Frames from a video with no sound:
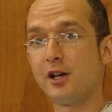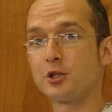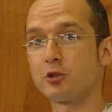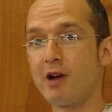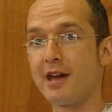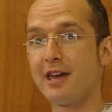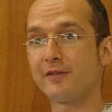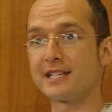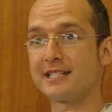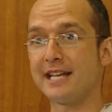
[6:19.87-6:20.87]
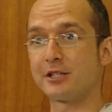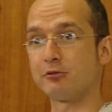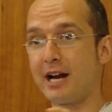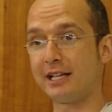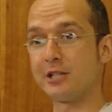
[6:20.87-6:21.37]
So rather than having the state
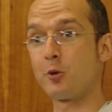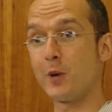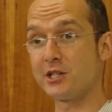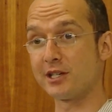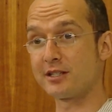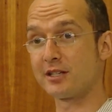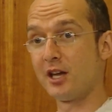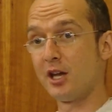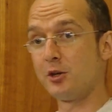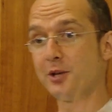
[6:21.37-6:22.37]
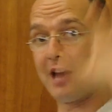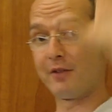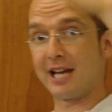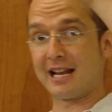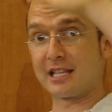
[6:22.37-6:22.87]
directly in your widgets, you'd have
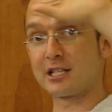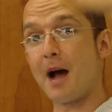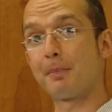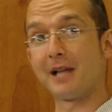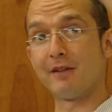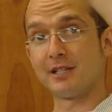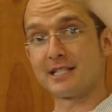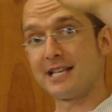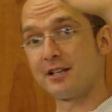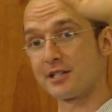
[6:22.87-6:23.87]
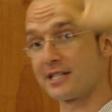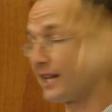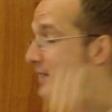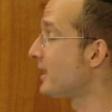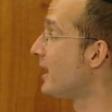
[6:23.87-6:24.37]
it kind of at the top level, a single
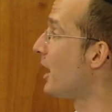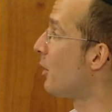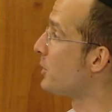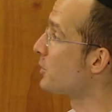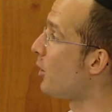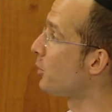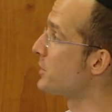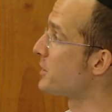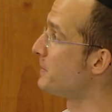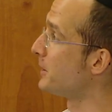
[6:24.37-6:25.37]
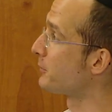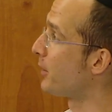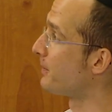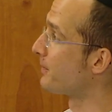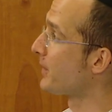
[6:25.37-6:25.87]
state, which all the widgets build from.